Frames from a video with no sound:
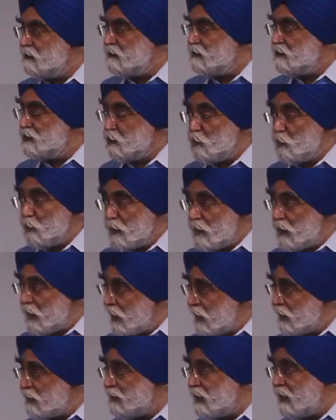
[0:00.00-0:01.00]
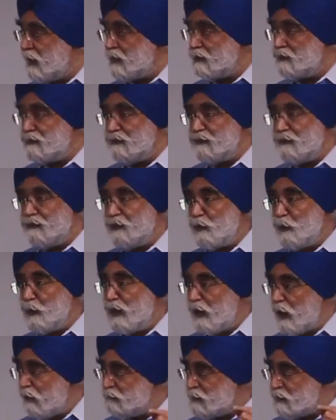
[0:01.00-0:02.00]
So we have that.
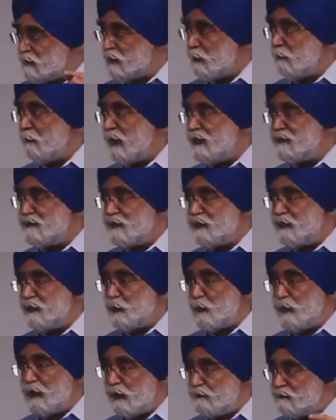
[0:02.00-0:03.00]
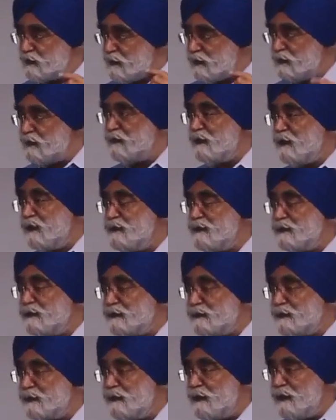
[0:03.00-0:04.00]
We have that capacity. We have that
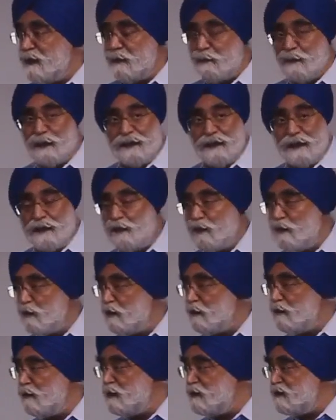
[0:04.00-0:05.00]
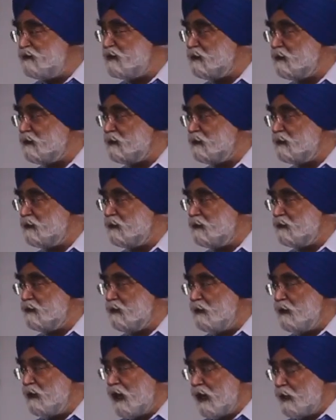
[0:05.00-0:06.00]
intelligence. But they don't want to listen.
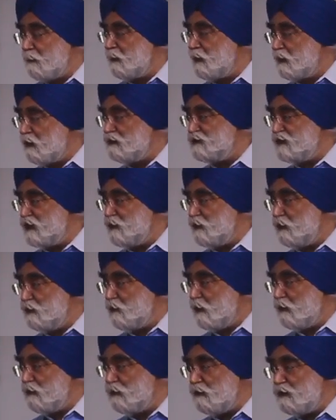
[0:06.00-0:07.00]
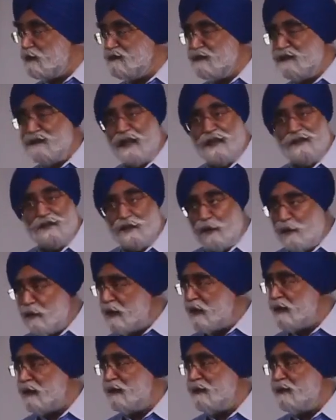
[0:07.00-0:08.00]
And because they don't want to listen, that's
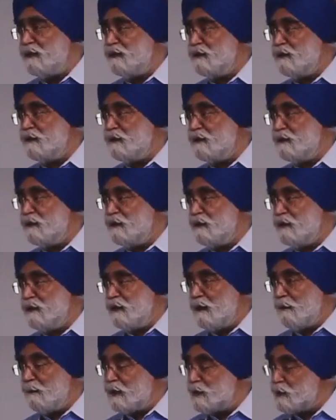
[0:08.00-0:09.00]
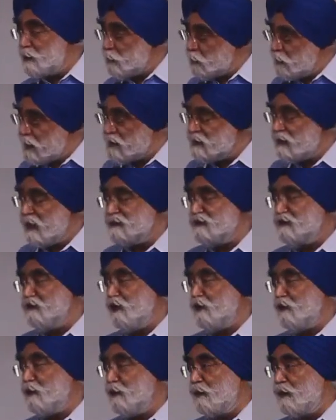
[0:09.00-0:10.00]
okay. But today that's
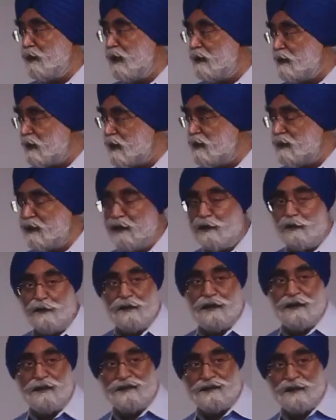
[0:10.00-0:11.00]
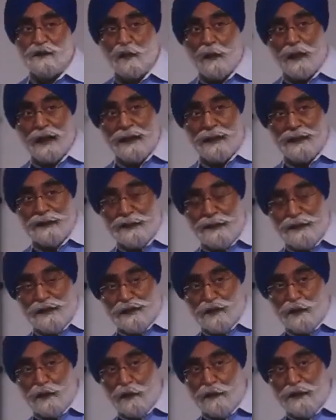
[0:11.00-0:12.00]
not okay. And I'll tell you the reason why.
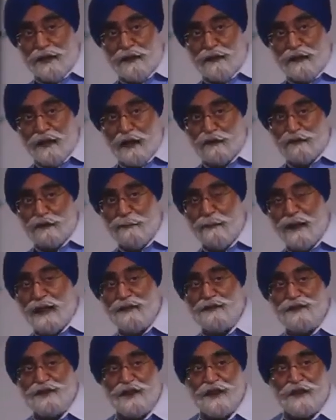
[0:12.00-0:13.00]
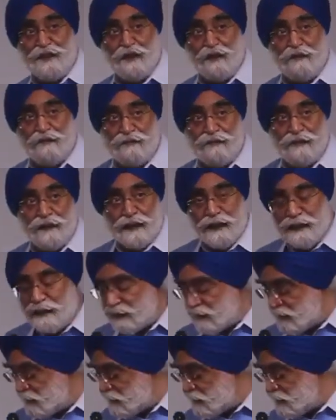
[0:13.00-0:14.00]
So look here how the balance sheet of
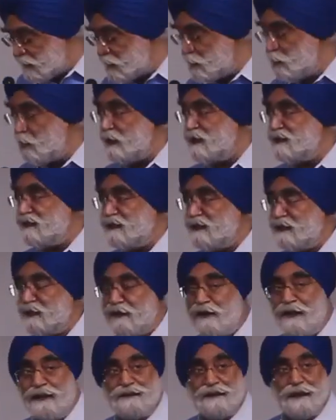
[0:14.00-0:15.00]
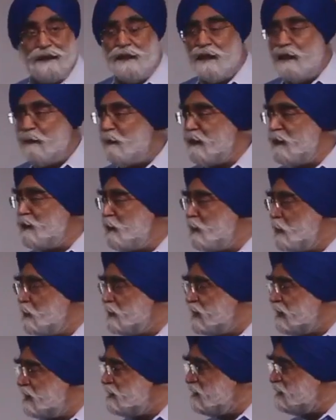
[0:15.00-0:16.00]
US increased. But do you
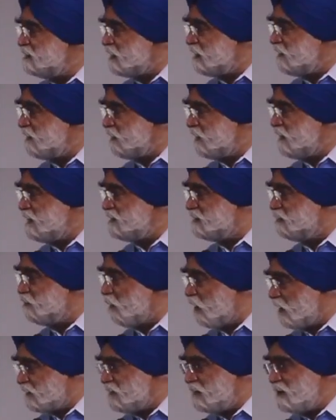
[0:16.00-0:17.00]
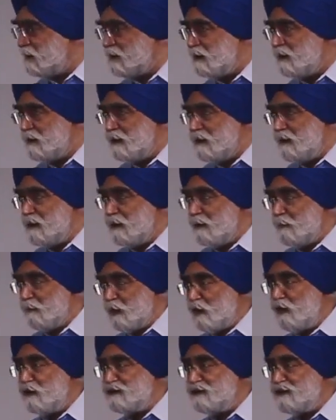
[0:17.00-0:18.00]
think these countries bother?
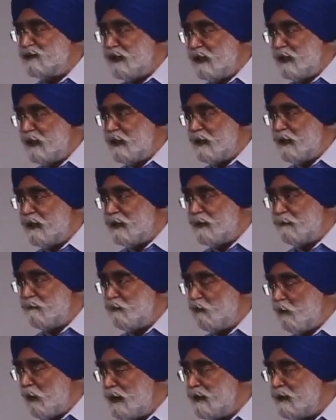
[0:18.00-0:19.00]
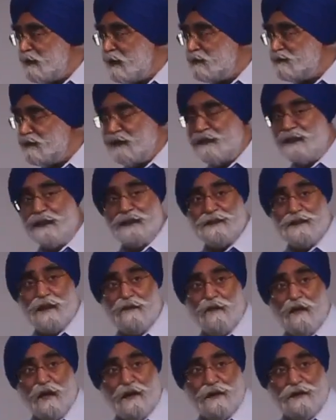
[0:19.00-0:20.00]
Because one does it, the other
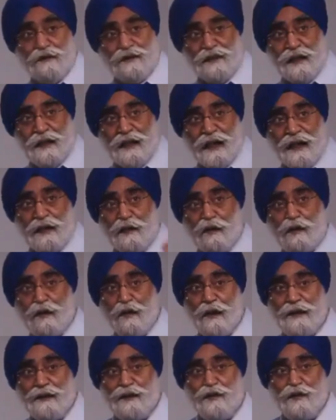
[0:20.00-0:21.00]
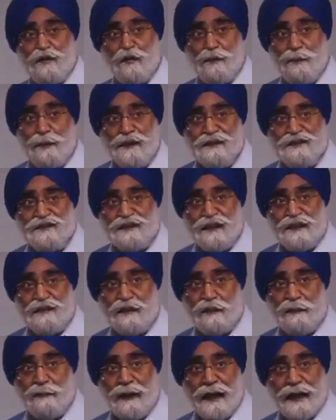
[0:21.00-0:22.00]
follows. And look at the European
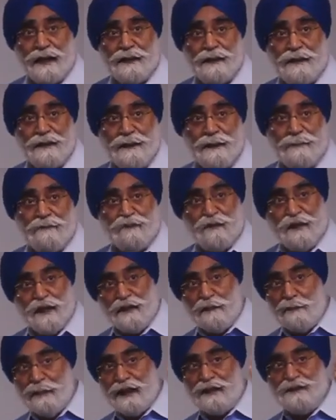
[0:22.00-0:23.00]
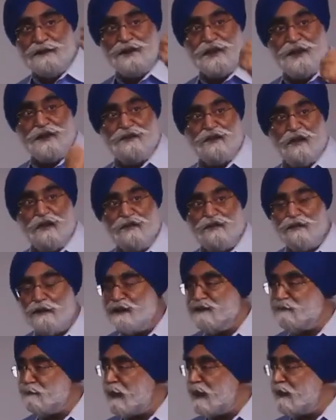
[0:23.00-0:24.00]
Central Bank. Their balance sheets also
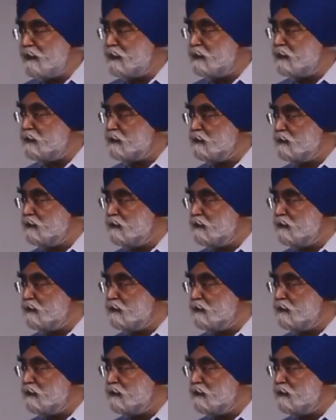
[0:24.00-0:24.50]
expanded.